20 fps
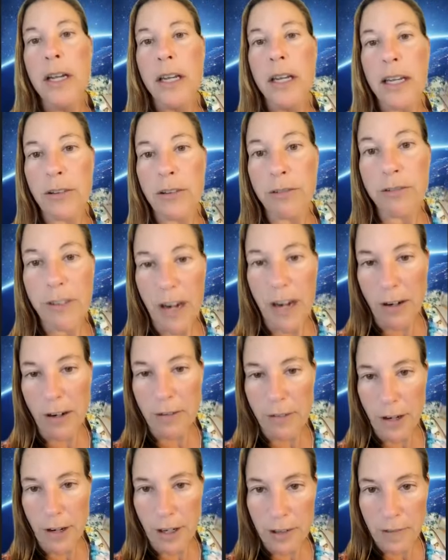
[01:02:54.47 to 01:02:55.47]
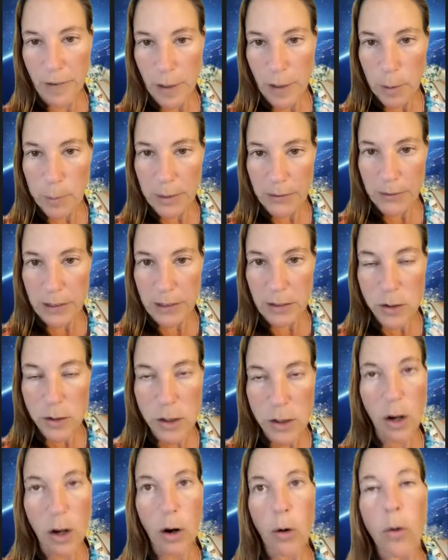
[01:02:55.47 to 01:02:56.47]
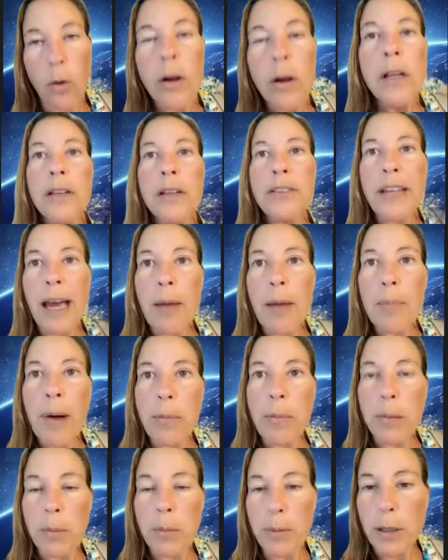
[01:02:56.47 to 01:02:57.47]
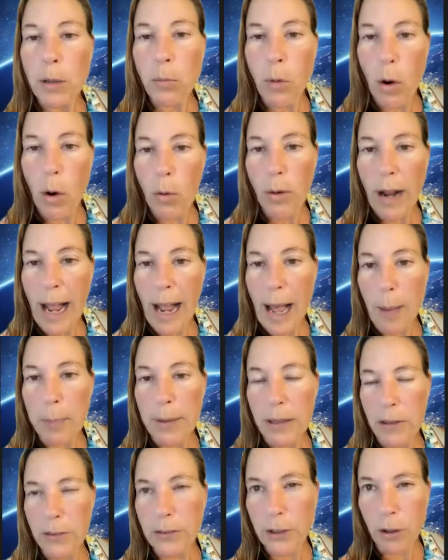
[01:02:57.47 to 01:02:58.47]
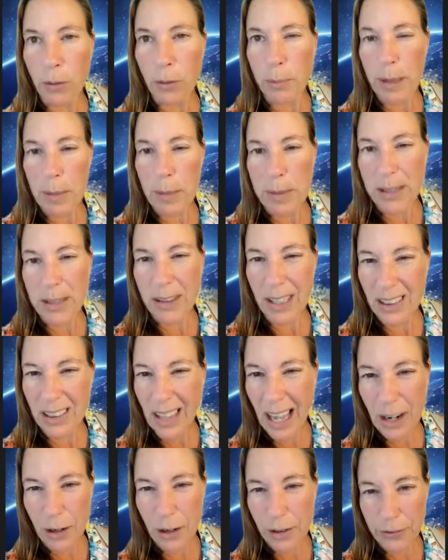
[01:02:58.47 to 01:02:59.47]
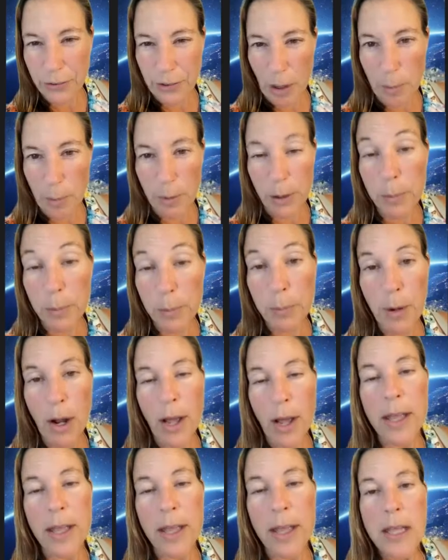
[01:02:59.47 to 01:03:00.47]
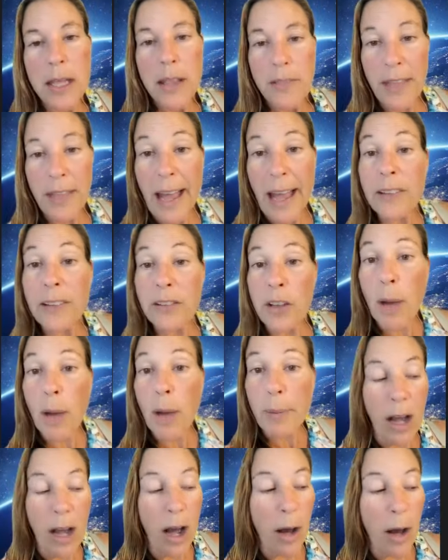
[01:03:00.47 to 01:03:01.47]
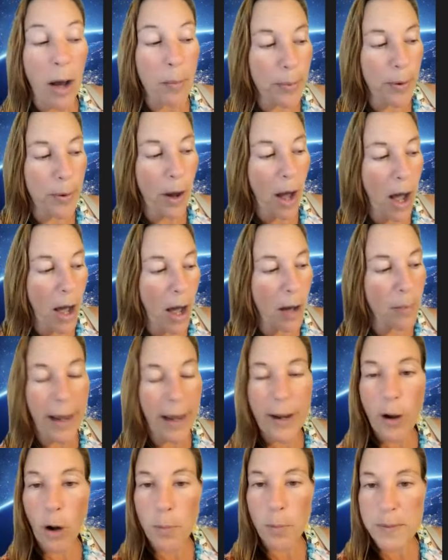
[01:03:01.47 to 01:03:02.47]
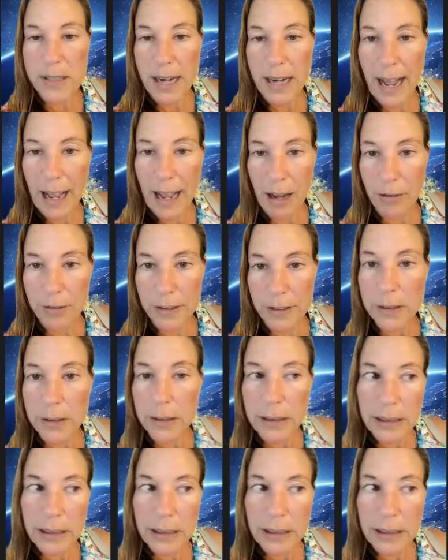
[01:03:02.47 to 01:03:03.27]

he's very very very busy so that probably won't happen until maybe like the end of the summer but that's coming up um i hope to have at